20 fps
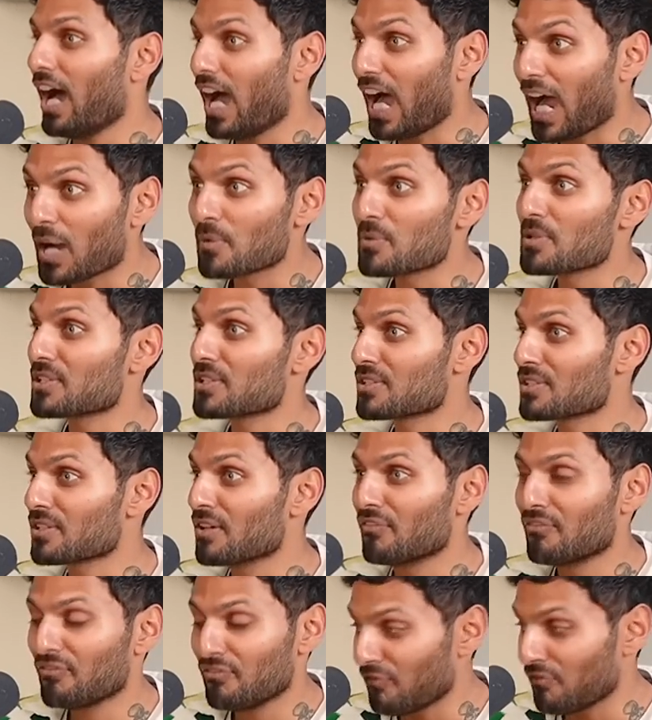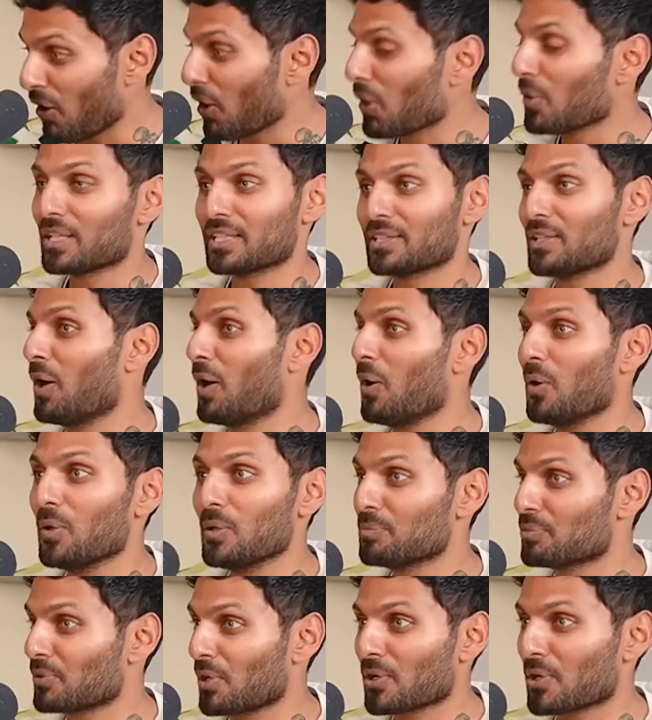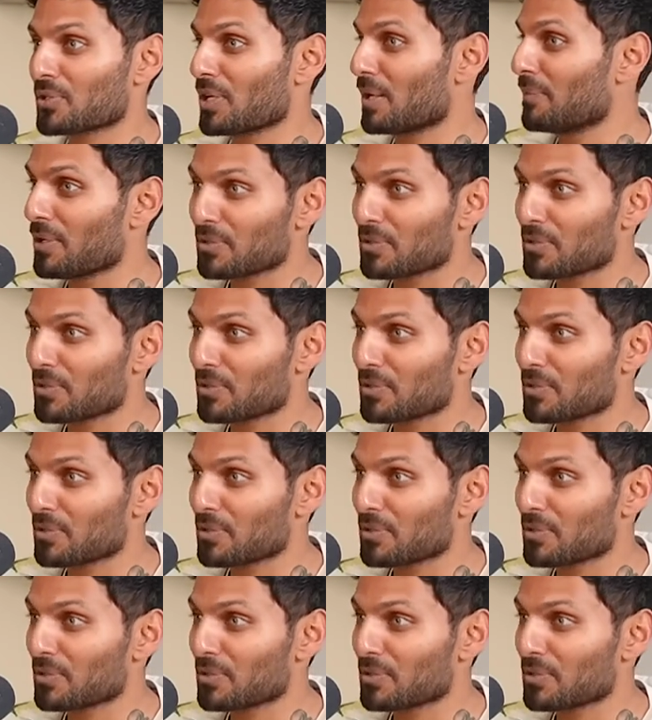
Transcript: I was following the whole program.